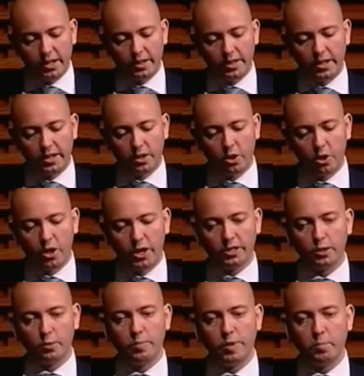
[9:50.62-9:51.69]
in the early
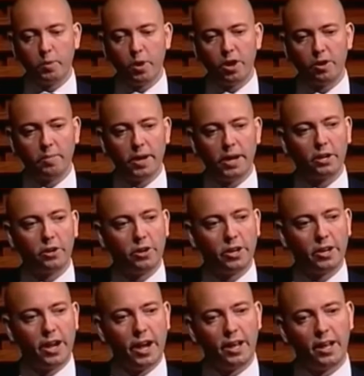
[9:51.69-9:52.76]
to mid part of my
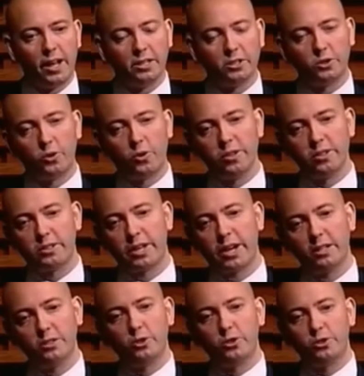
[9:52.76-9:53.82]
career, I saw this
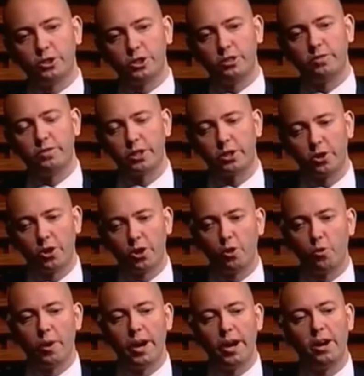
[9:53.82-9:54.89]
cultural shift
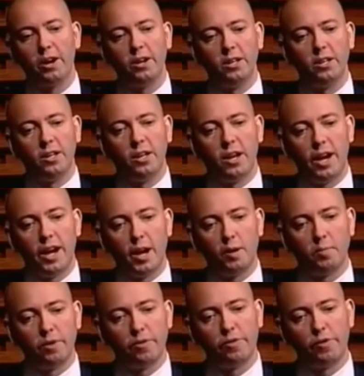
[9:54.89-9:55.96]
occur where
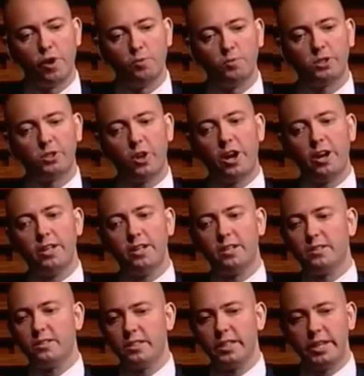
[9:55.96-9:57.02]
the firm
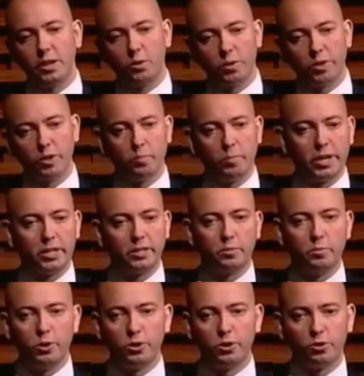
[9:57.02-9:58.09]
started seeing what the
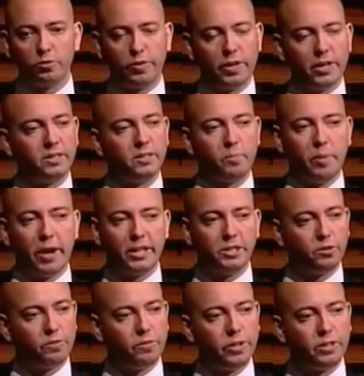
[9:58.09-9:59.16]
biggest mutual funds and
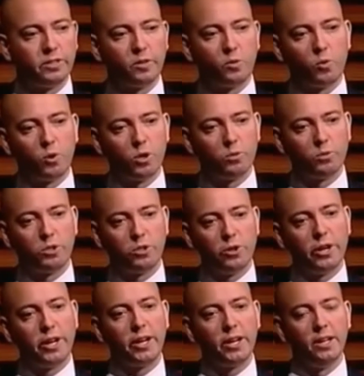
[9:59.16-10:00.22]
pension funds in the world were
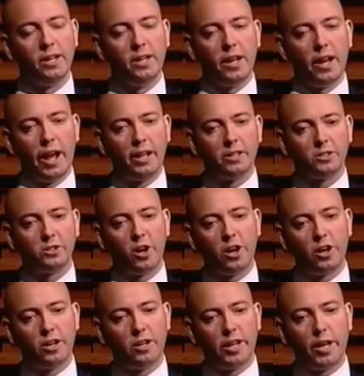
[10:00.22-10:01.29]
doing and
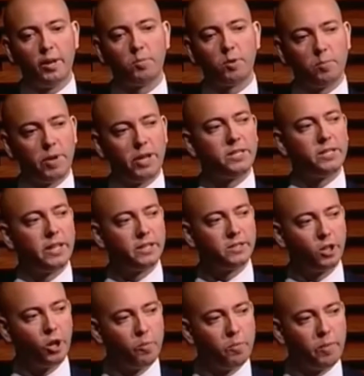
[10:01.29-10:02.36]
started implementing
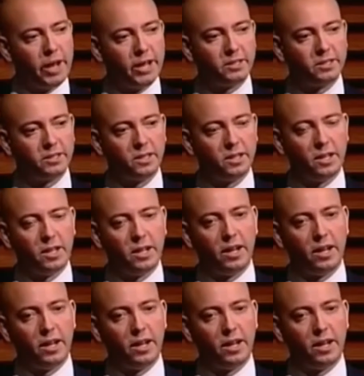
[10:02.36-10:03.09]
its own bets,